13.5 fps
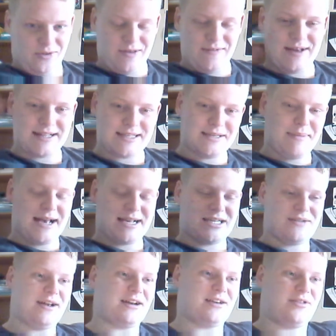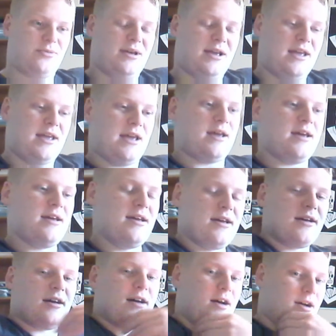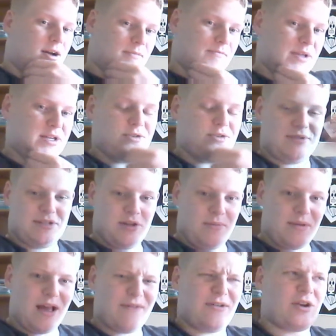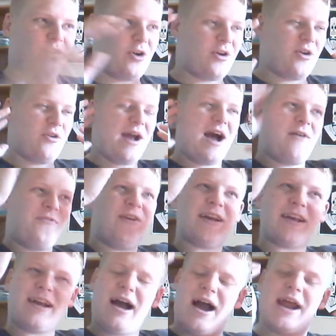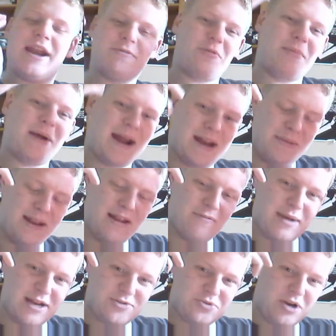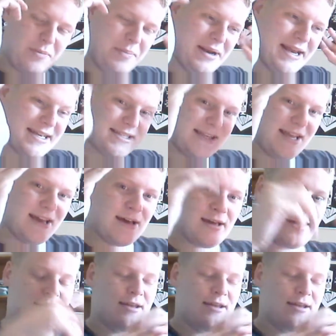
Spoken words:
the events of Mass Effect 3, and she would still be alive. And her outfit kind of reminded me of Matriarch Benezia,